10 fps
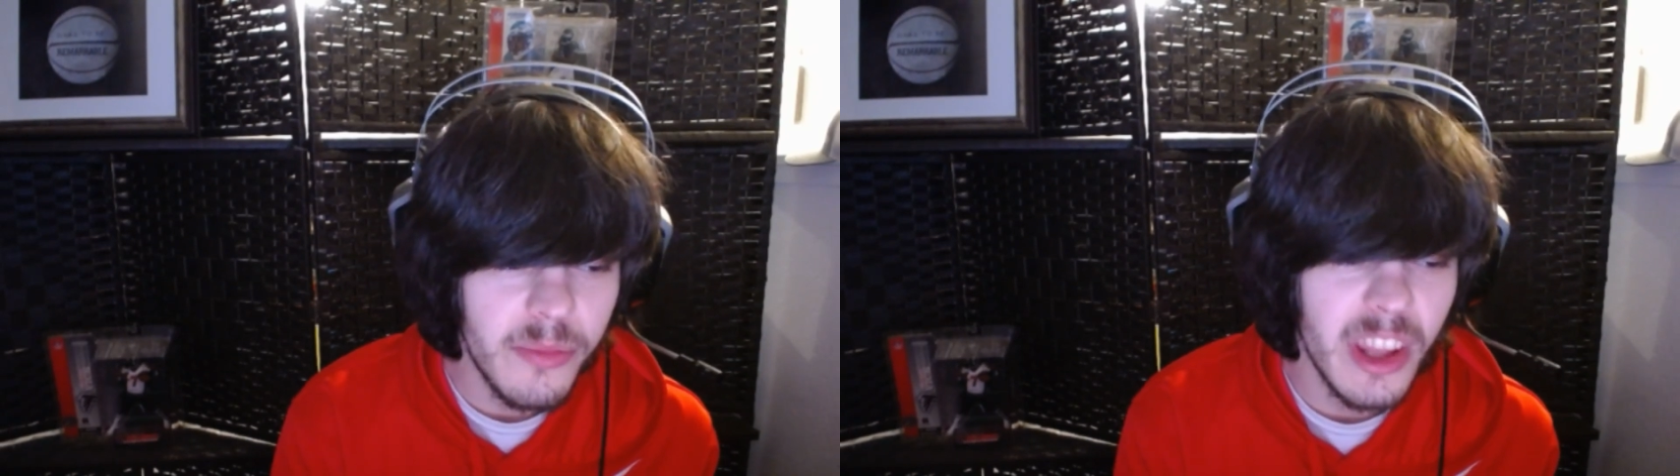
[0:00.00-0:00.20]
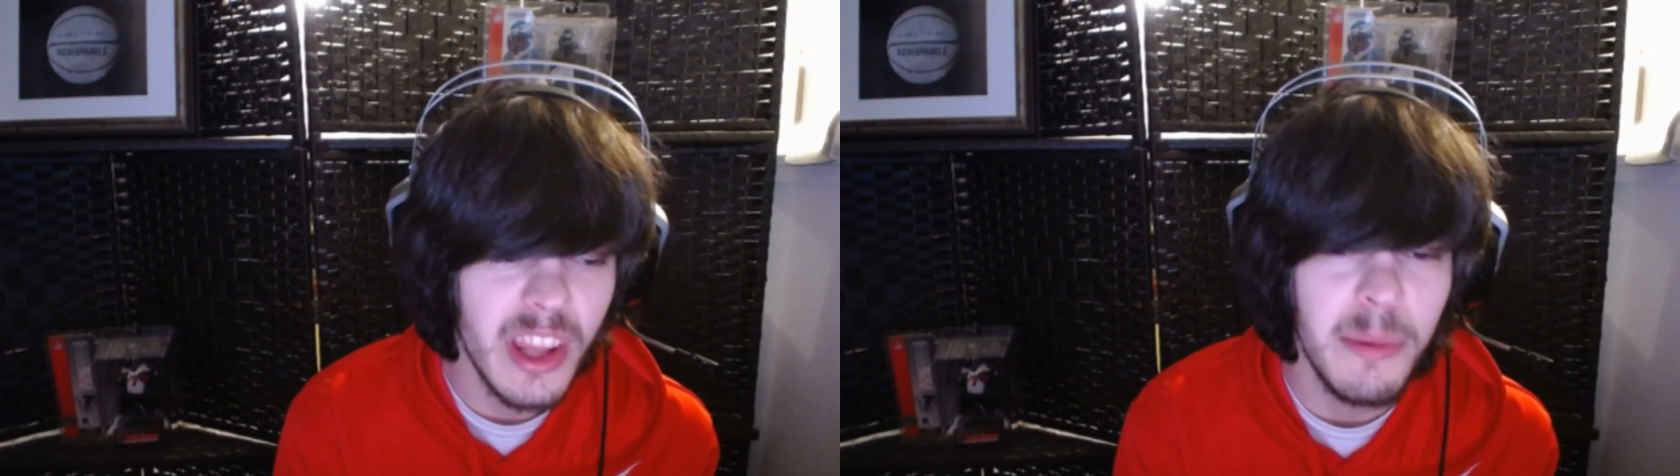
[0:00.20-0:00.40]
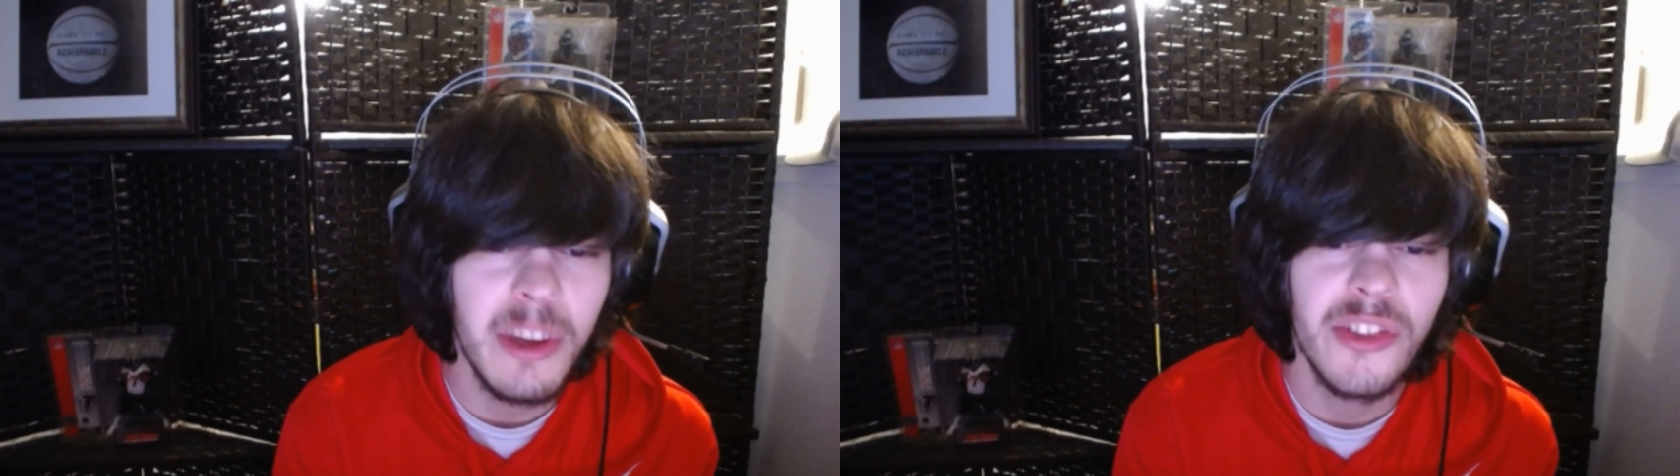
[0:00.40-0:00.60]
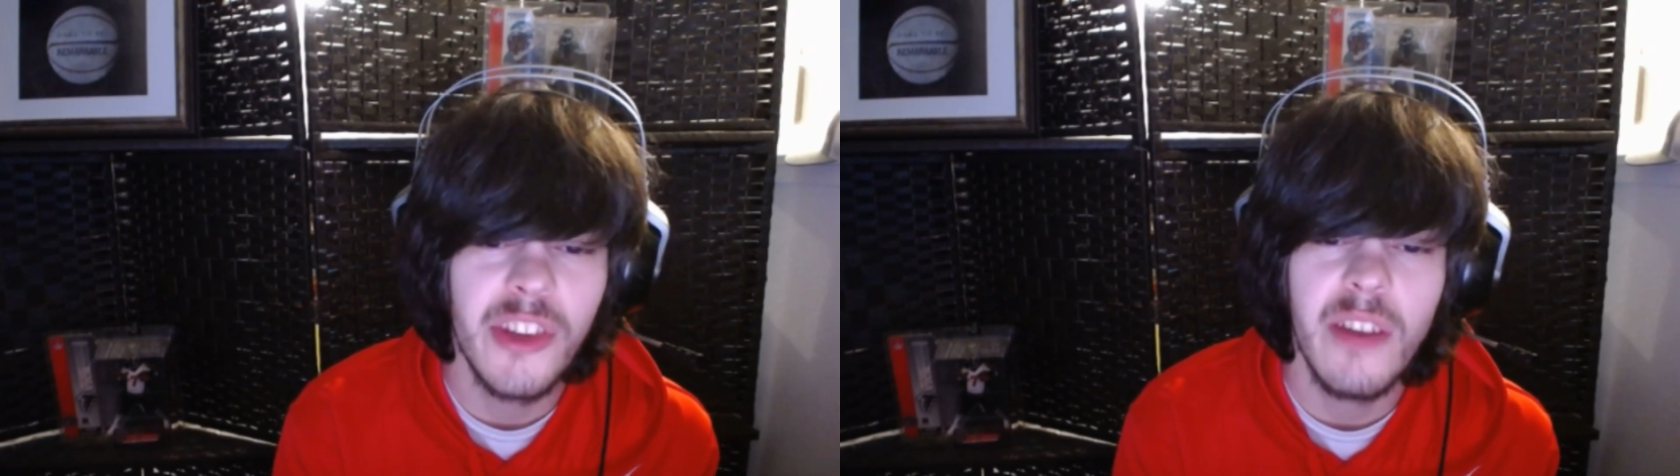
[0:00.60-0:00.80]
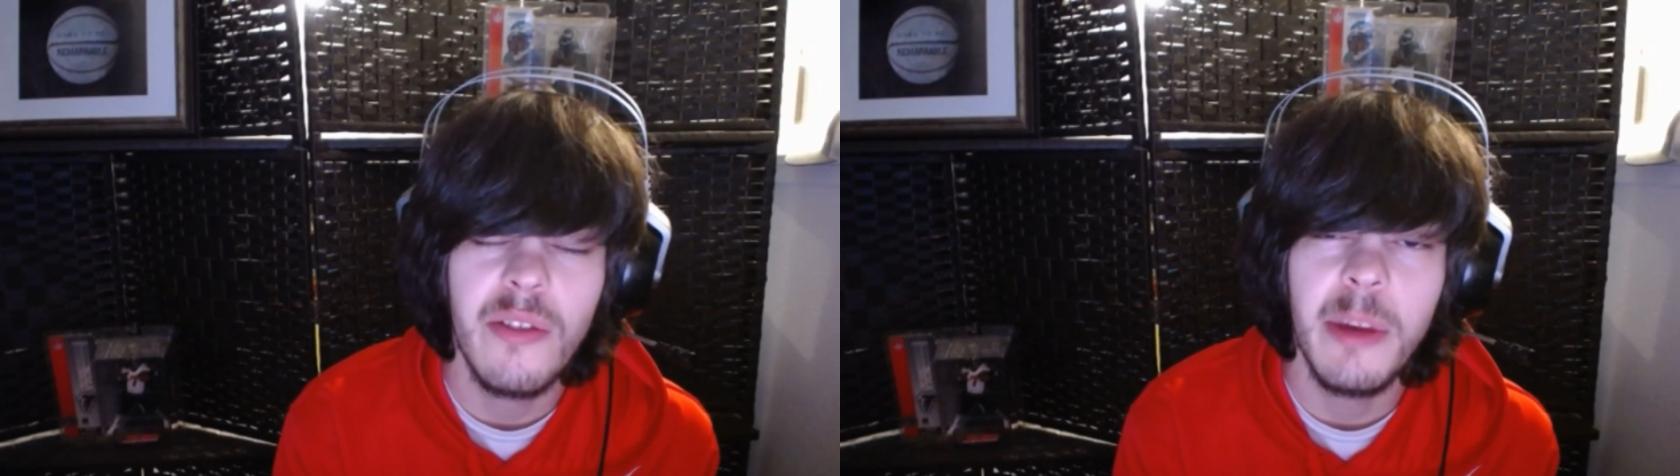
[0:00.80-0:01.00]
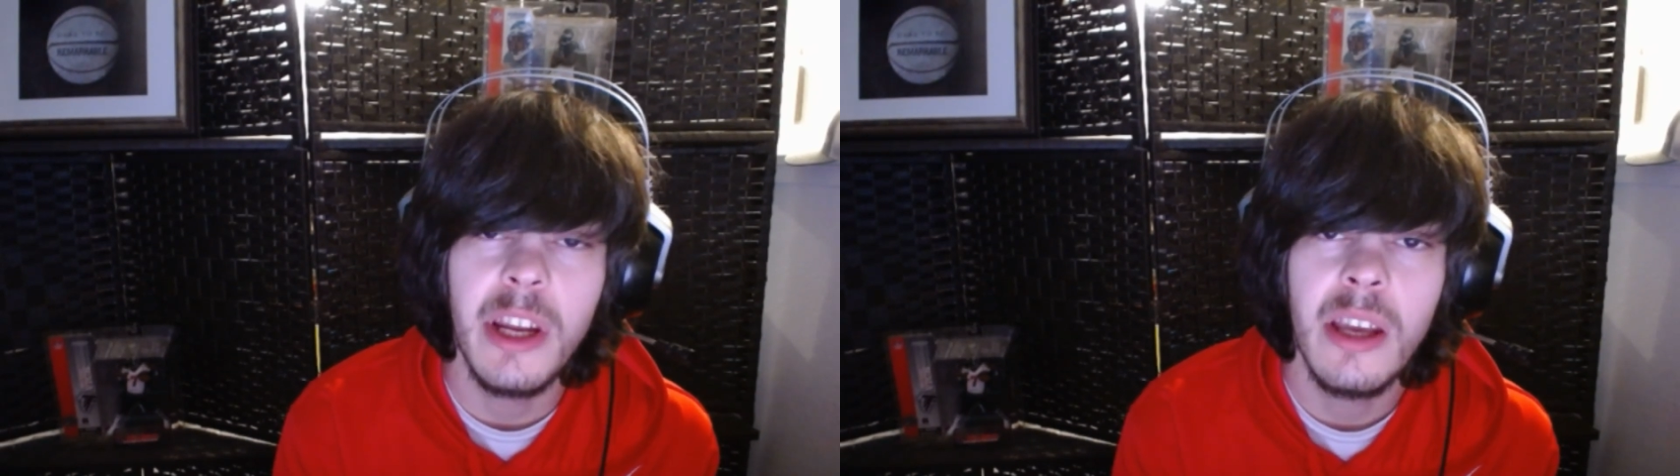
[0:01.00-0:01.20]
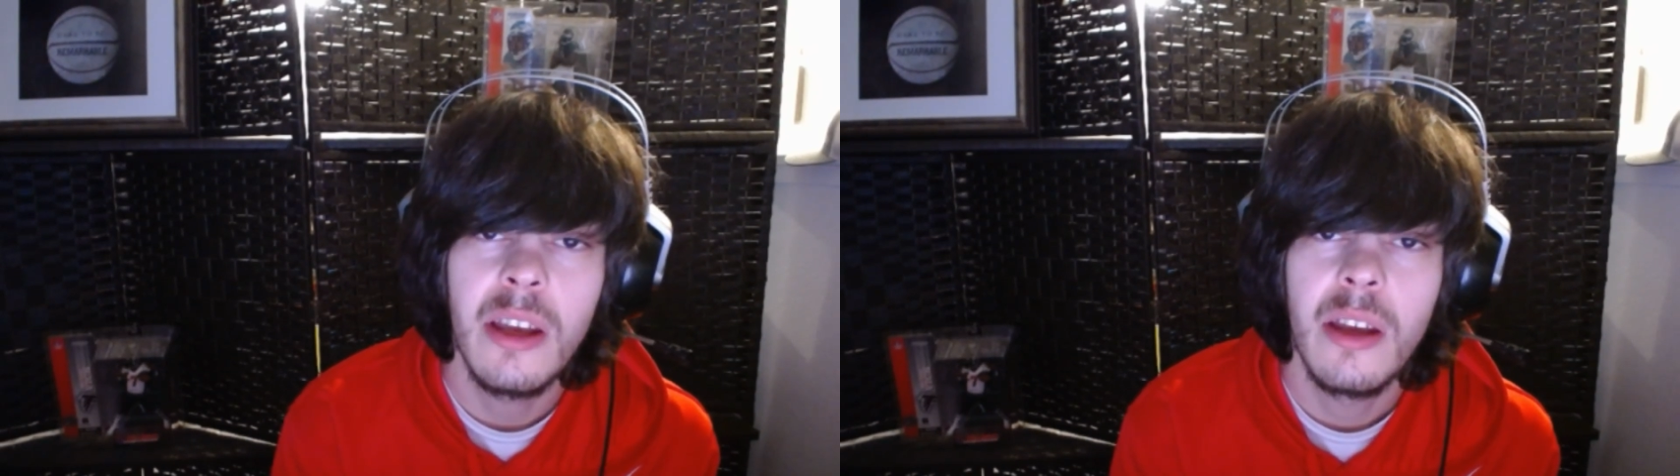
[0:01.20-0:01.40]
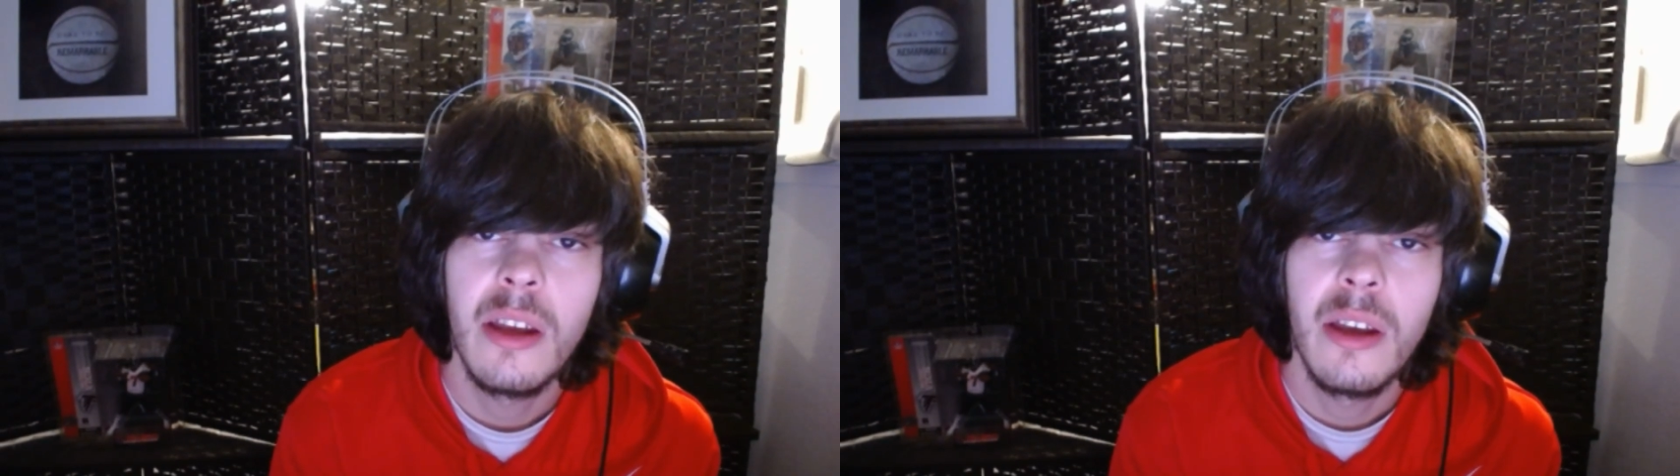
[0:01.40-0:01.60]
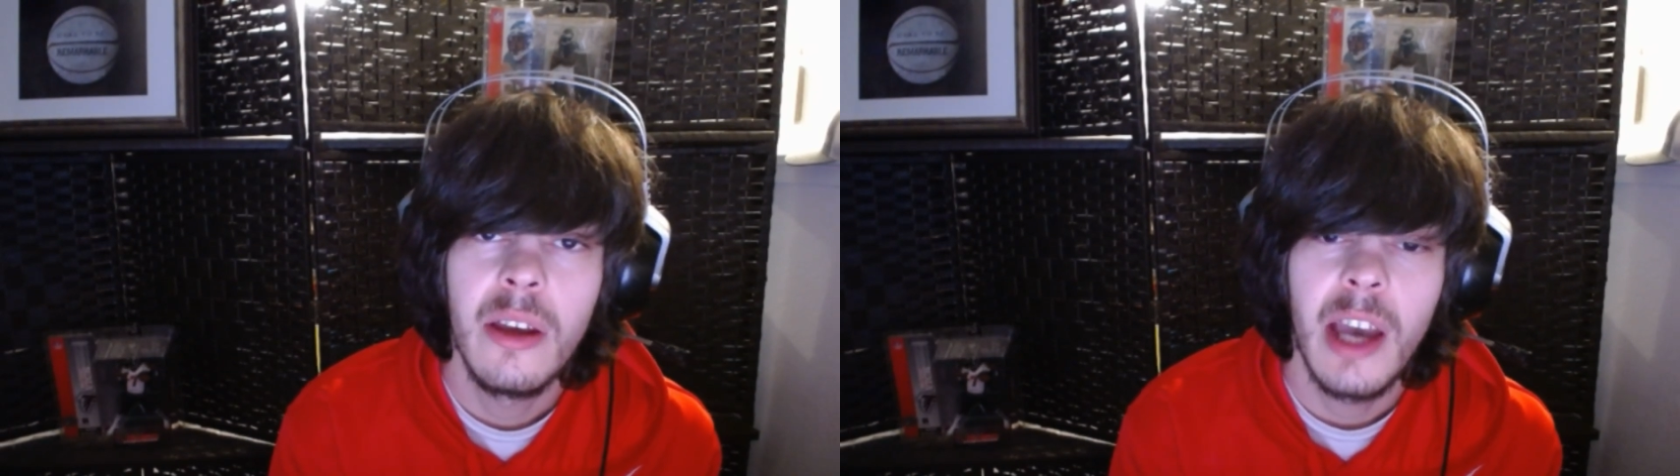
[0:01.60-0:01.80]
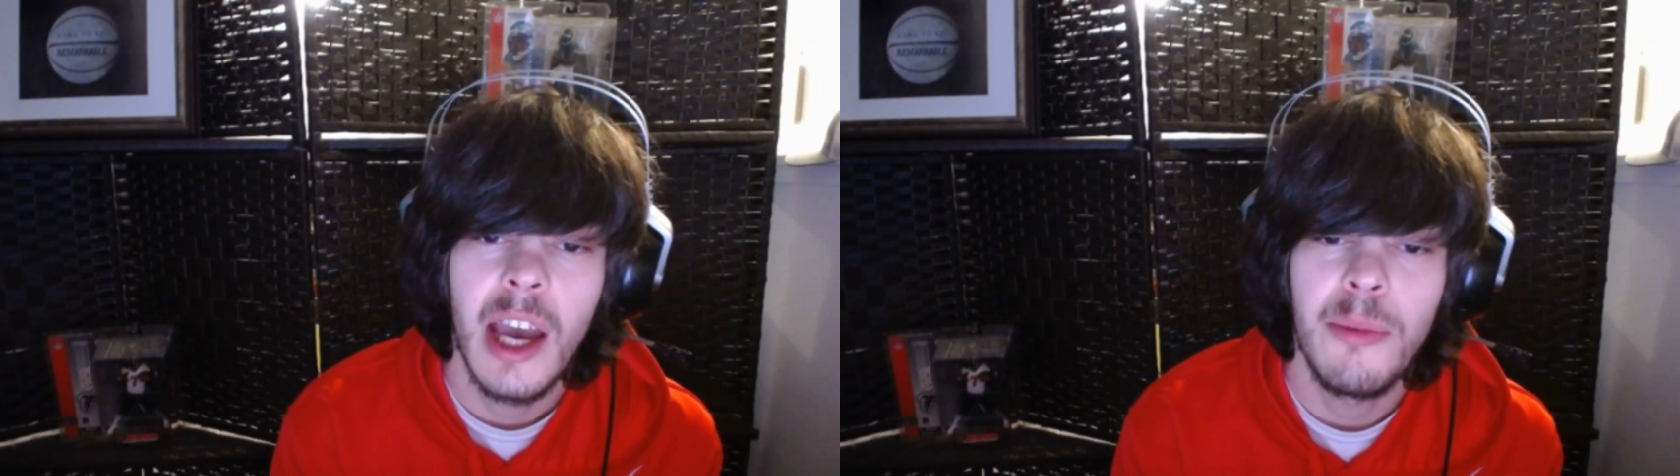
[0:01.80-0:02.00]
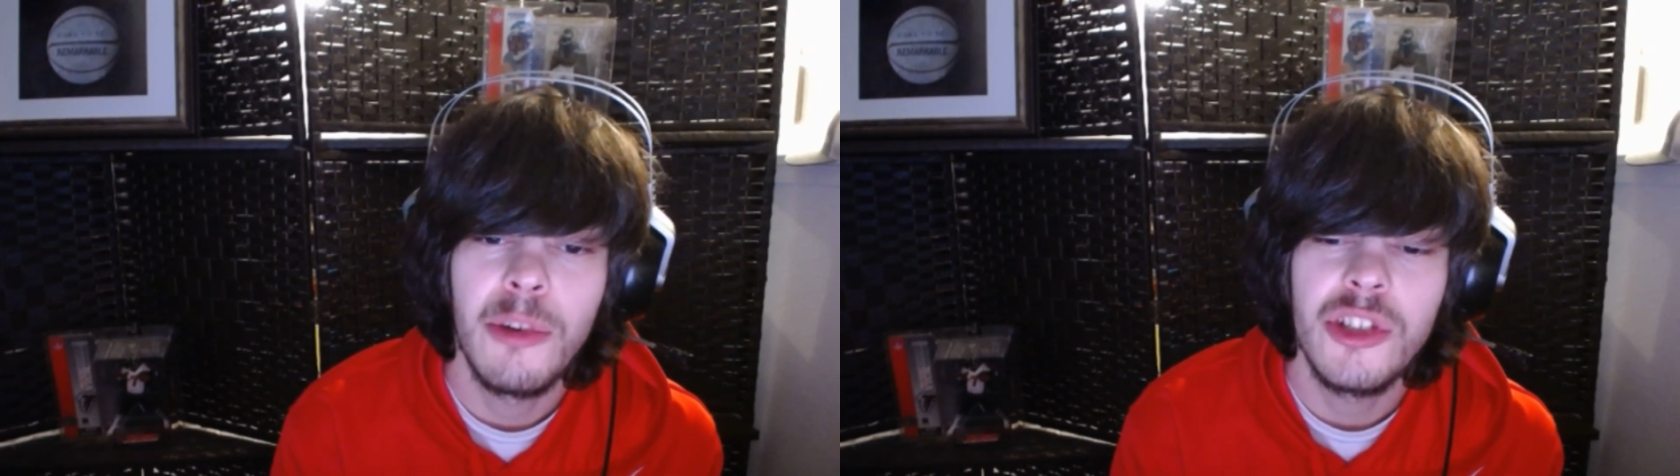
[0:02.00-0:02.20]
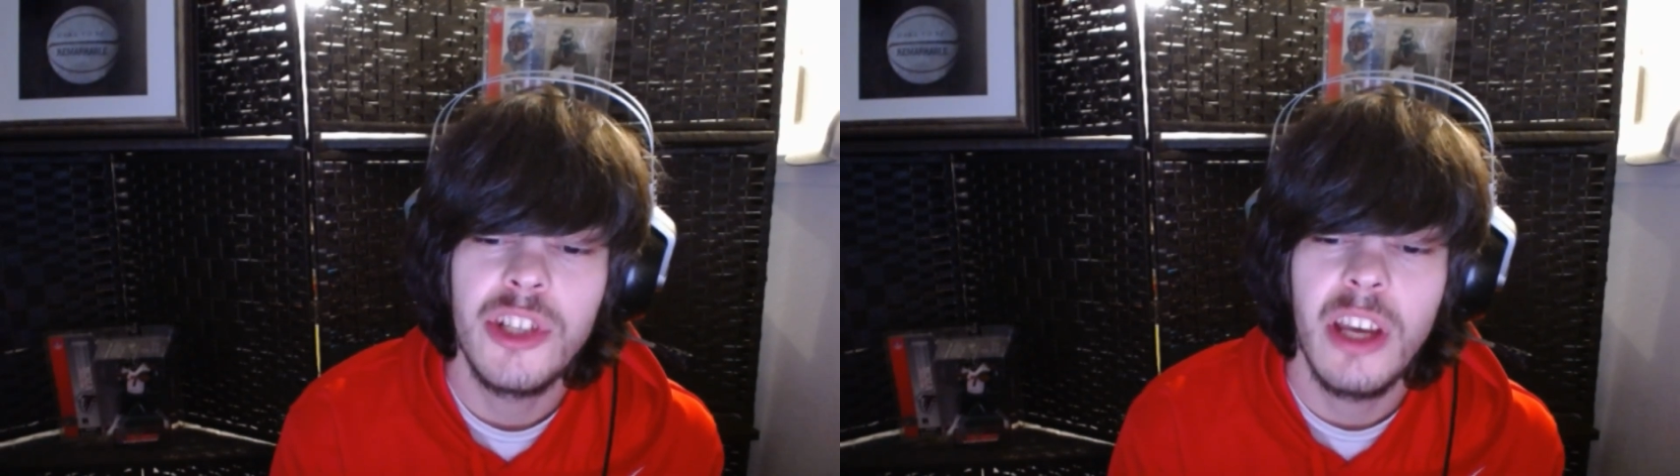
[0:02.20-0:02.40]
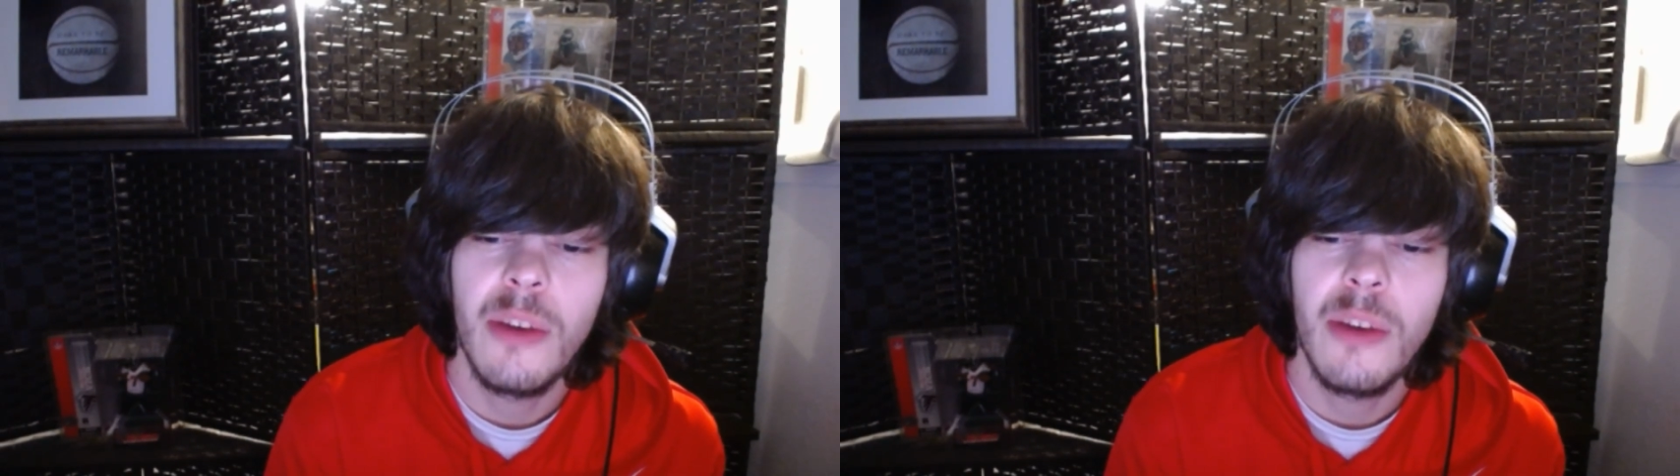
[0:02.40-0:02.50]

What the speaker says: That being said, everybody, I appreciate